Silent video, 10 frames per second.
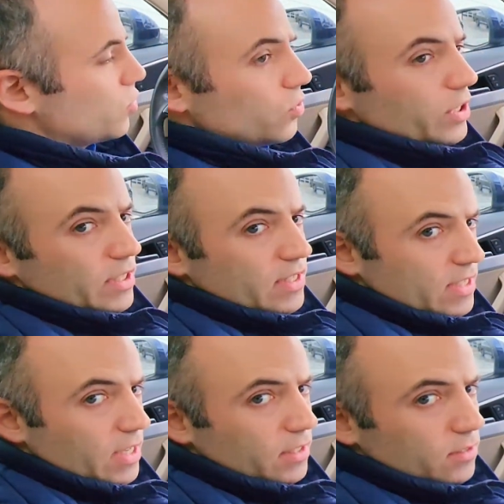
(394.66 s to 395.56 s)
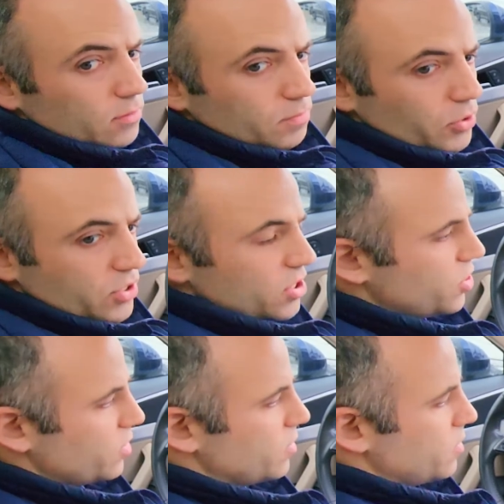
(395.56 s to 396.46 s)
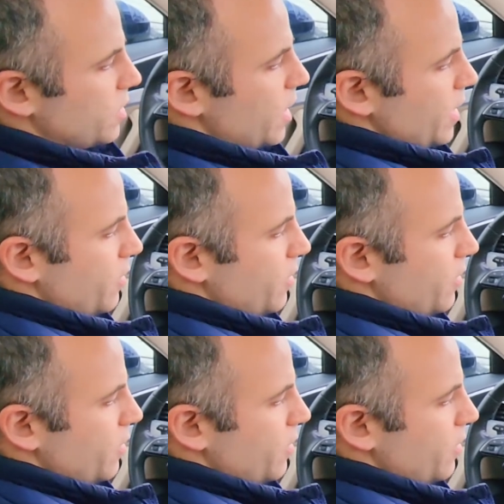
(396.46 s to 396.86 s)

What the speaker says: to in sudden positions,